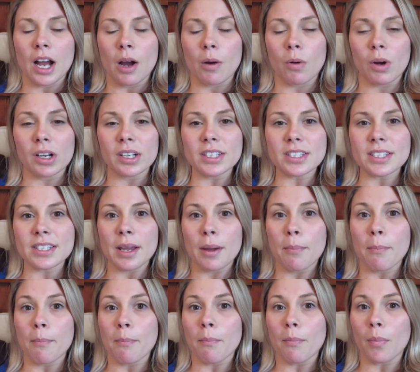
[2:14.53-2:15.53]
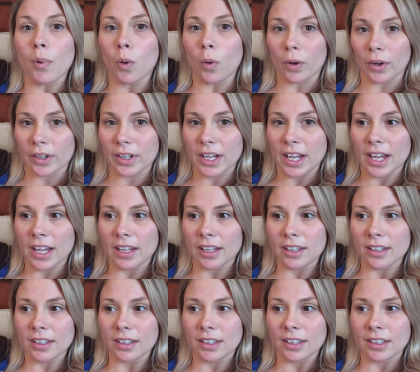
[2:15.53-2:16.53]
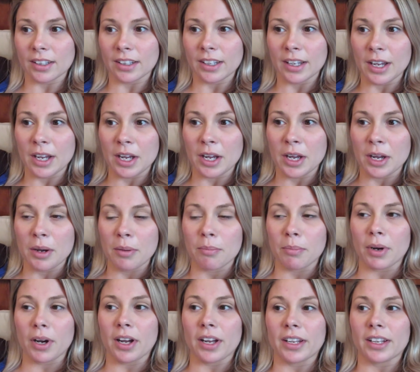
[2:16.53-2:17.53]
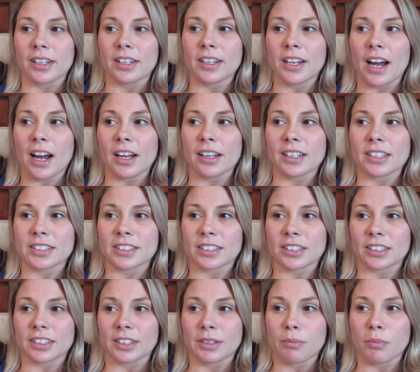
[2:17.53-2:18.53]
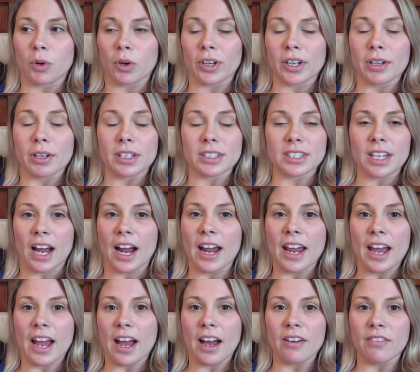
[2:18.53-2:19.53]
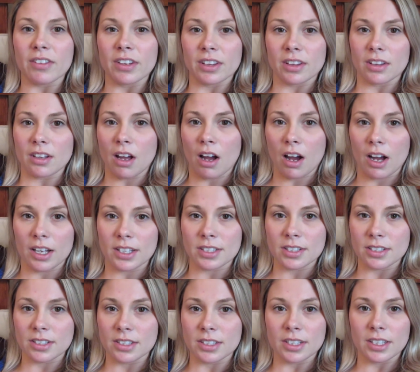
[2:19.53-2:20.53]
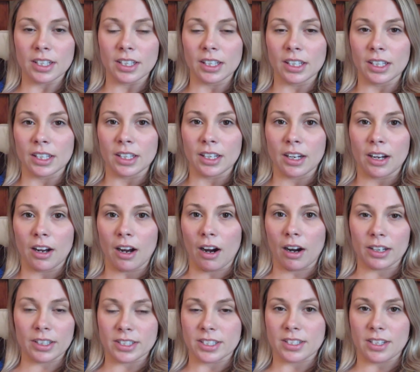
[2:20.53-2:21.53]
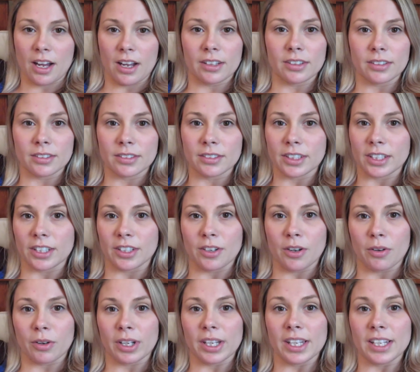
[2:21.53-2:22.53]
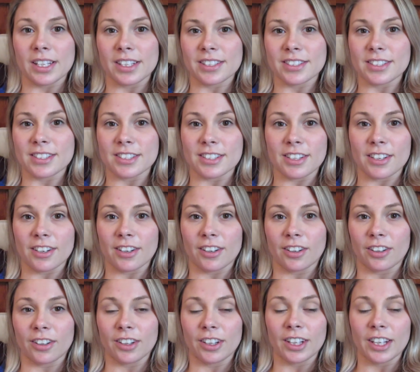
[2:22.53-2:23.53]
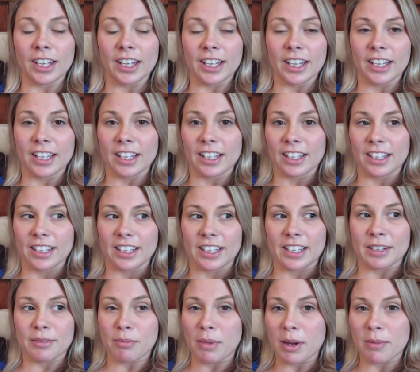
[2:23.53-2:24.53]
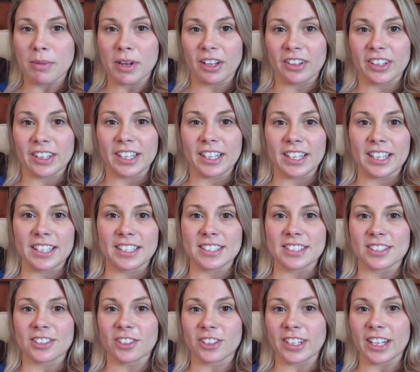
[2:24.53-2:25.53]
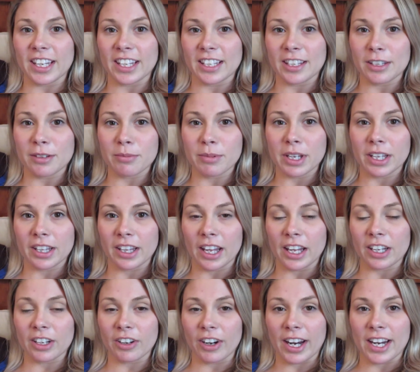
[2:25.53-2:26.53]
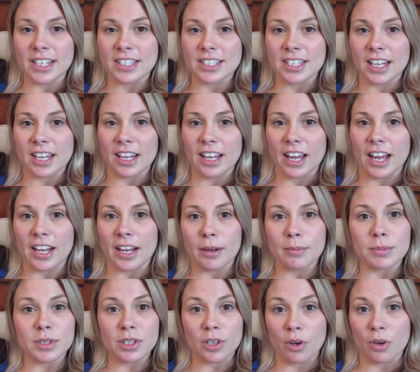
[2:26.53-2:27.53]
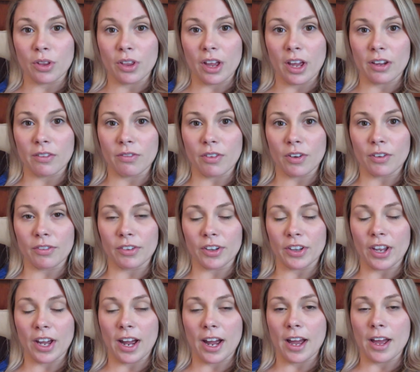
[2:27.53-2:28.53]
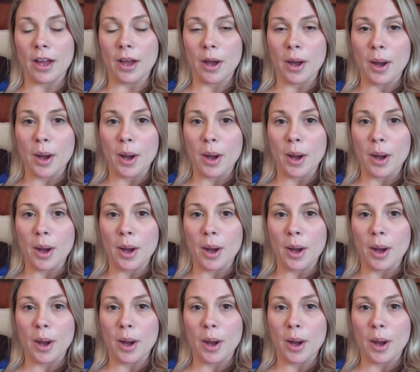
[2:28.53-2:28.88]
I want to say mourning, but not necessarily mourning, because I haven't lost our son. You know, he is still in my belly, he's still kicking me like crazy, and I'm so thankful for that.